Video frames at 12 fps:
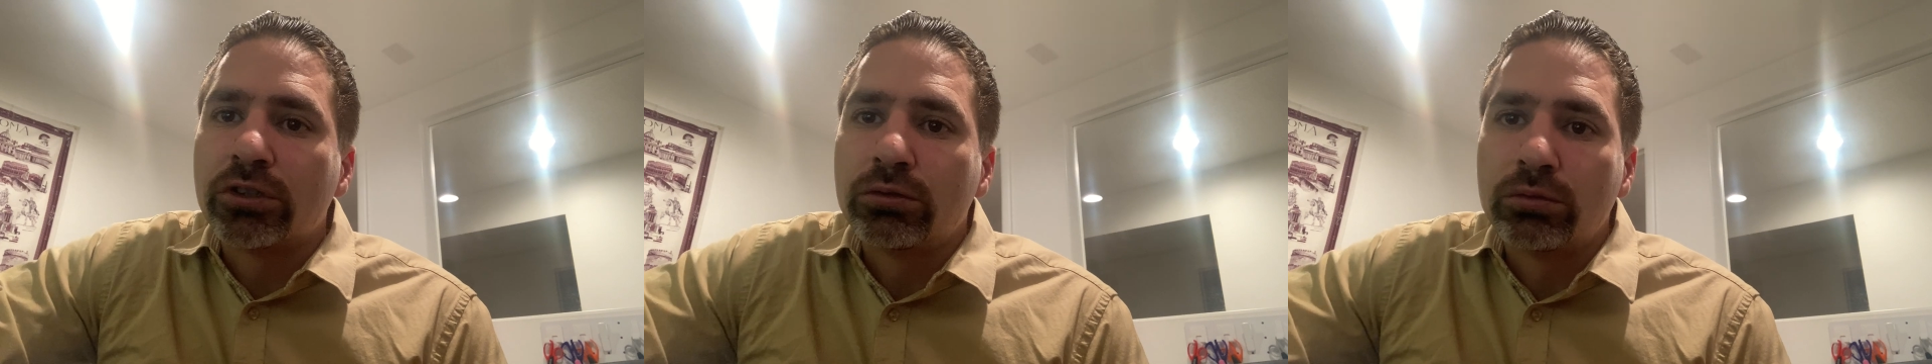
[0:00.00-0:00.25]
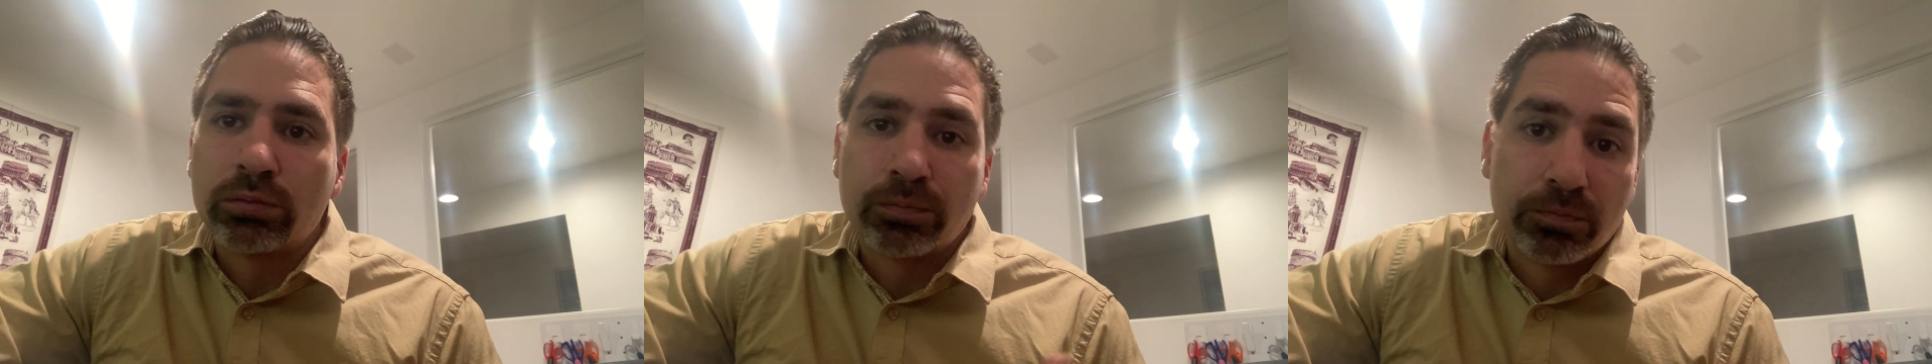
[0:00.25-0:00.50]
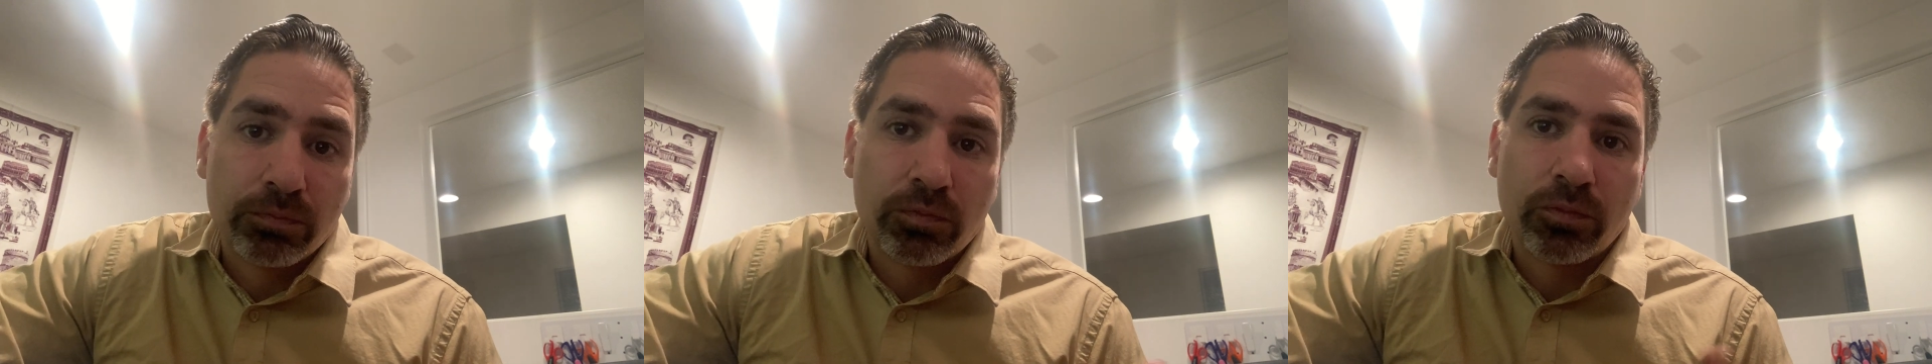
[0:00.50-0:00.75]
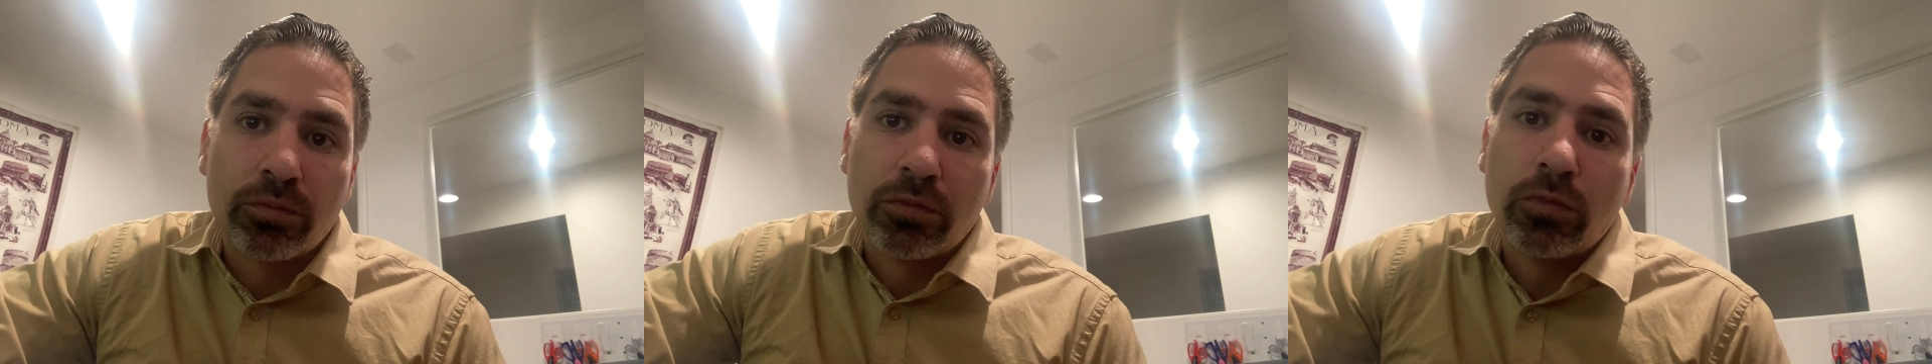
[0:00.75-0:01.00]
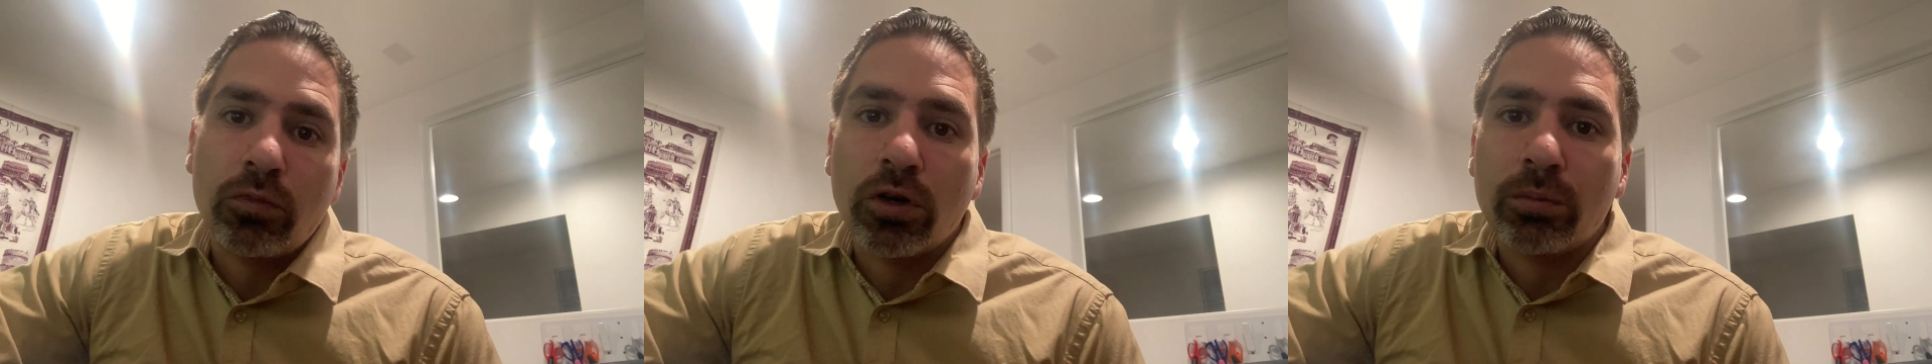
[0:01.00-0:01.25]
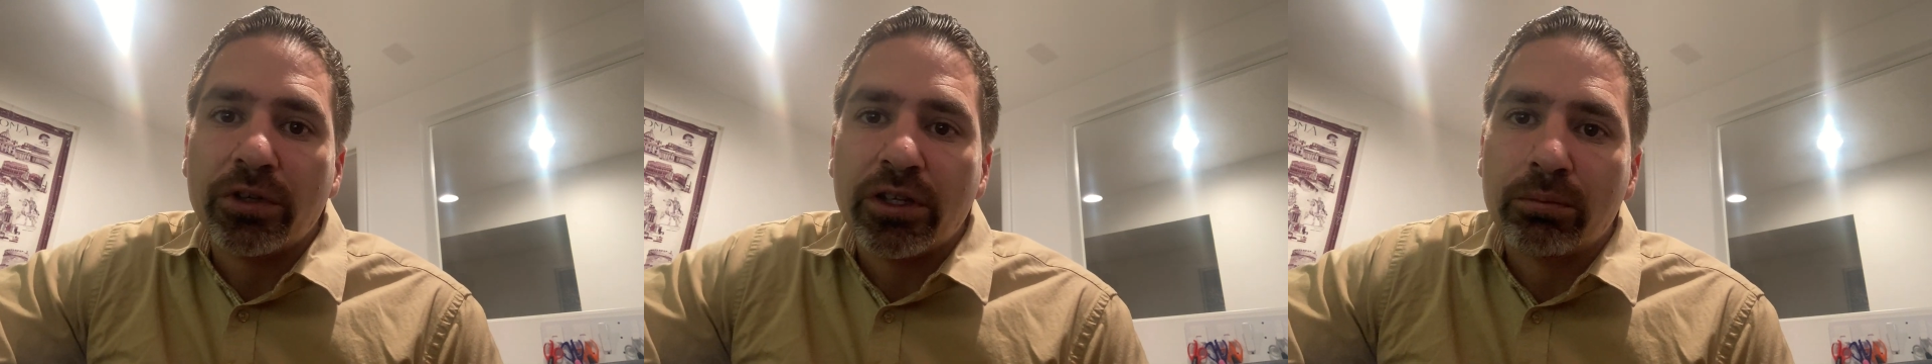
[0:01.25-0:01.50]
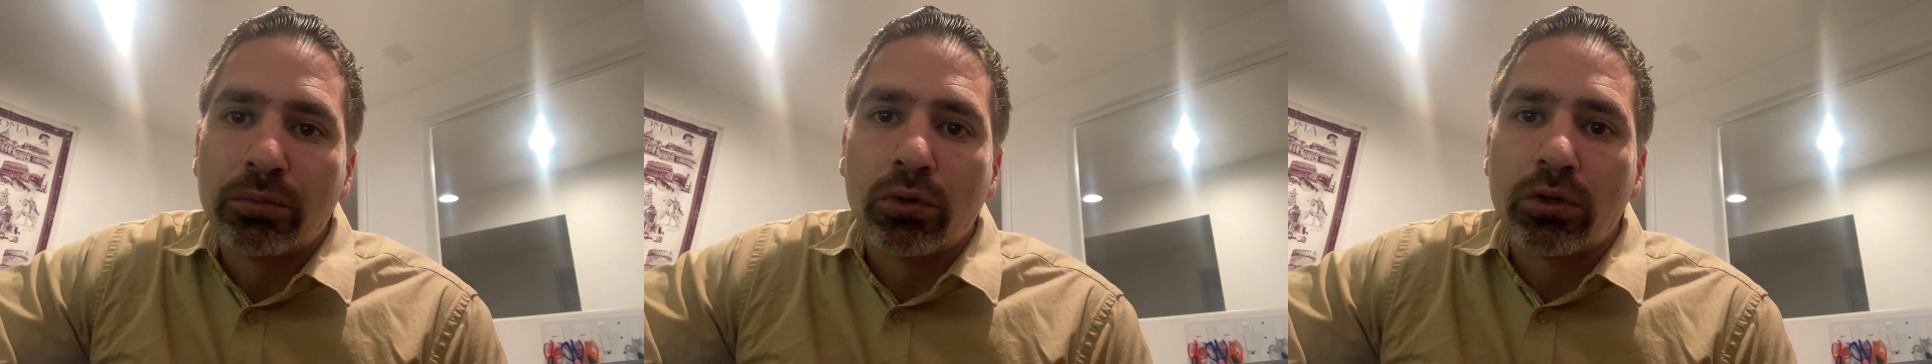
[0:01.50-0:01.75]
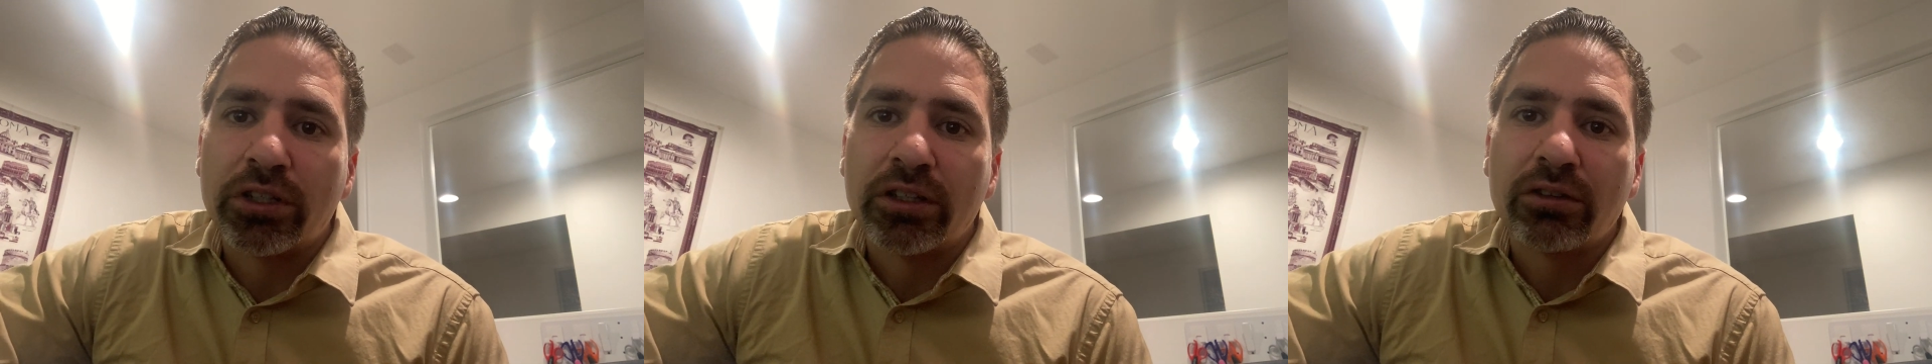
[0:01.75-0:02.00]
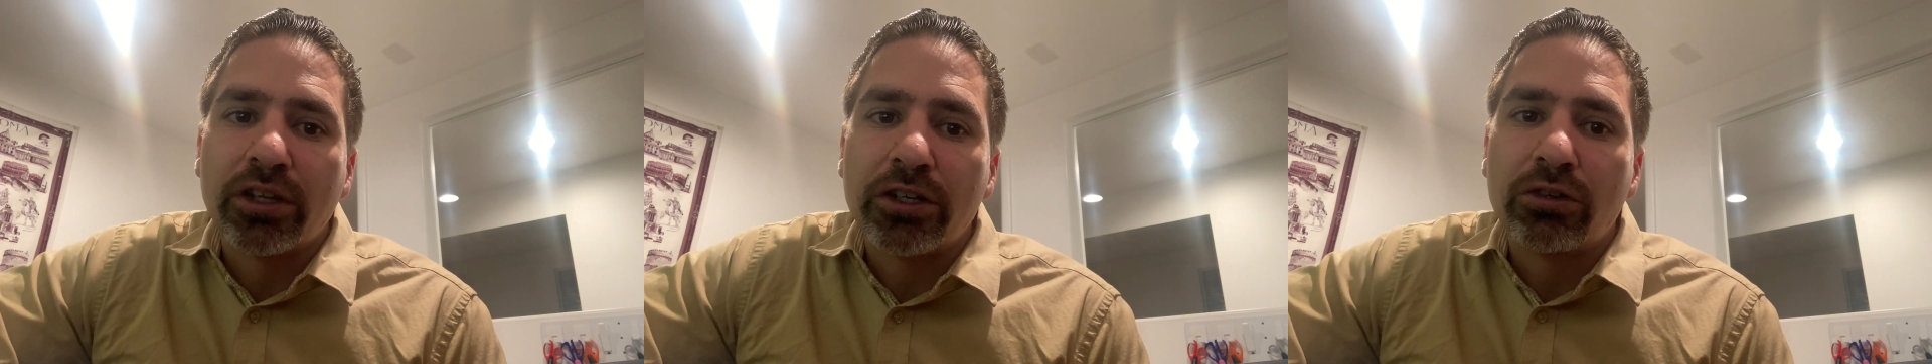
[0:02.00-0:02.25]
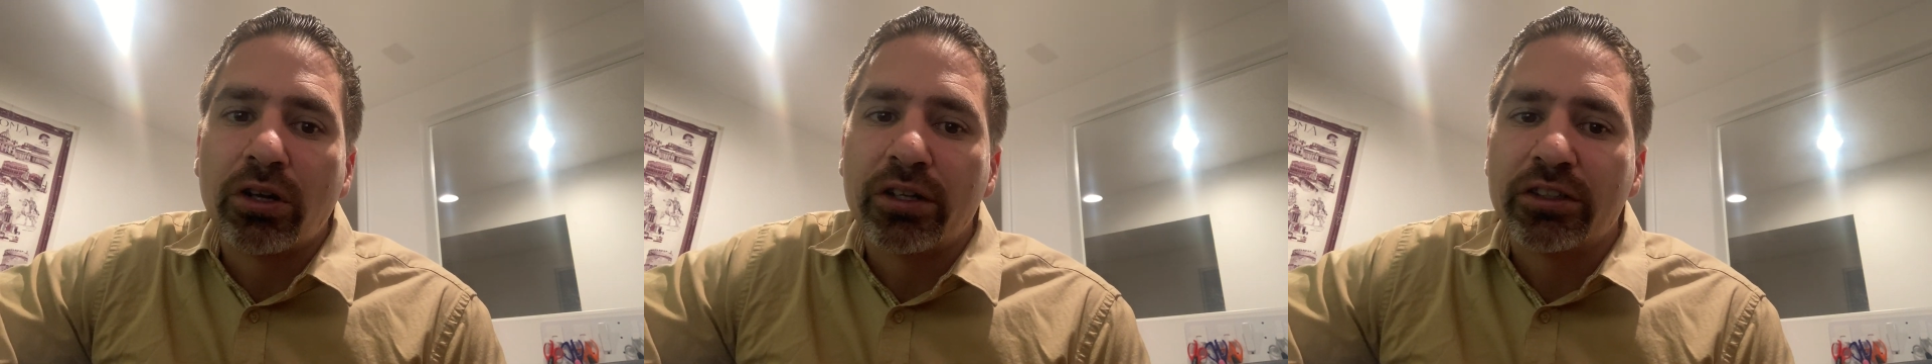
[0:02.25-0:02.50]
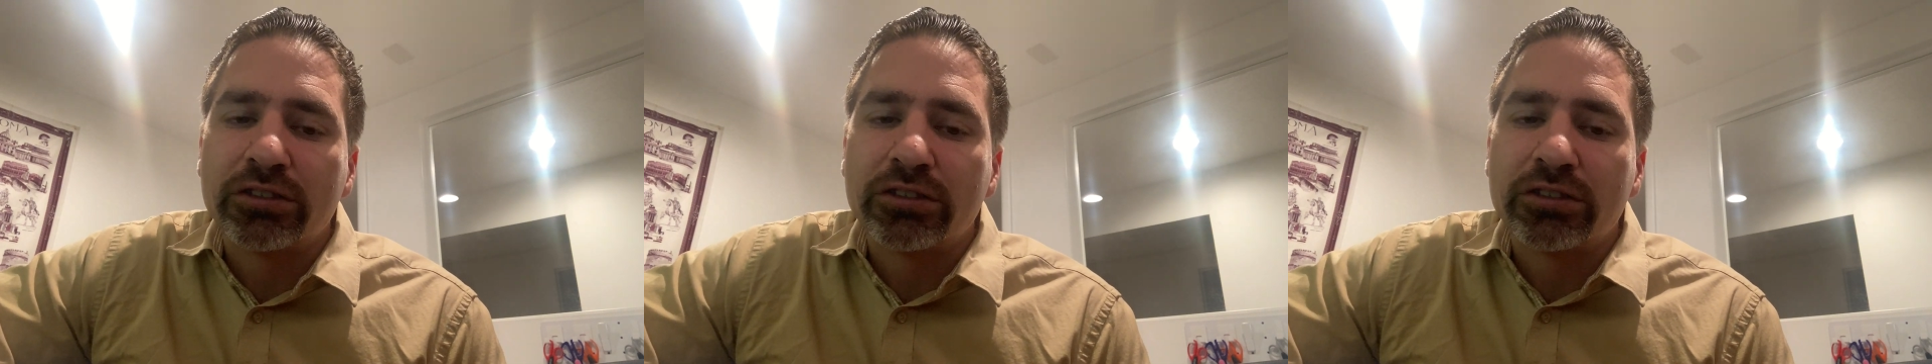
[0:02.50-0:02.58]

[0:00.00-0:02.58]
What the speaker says: who will be important later on.